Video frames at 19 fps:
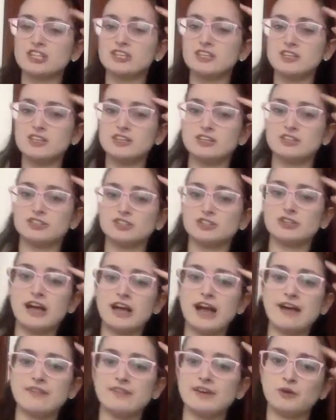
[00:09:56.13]
E in your
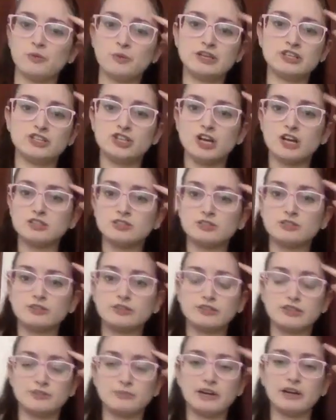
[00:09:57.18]
head that we just learned
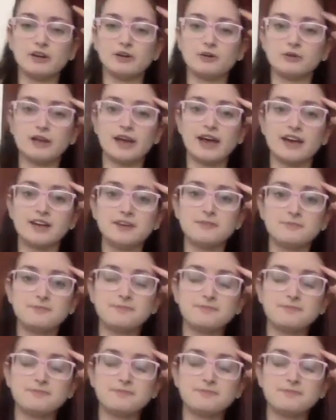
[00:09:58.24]
about, okay?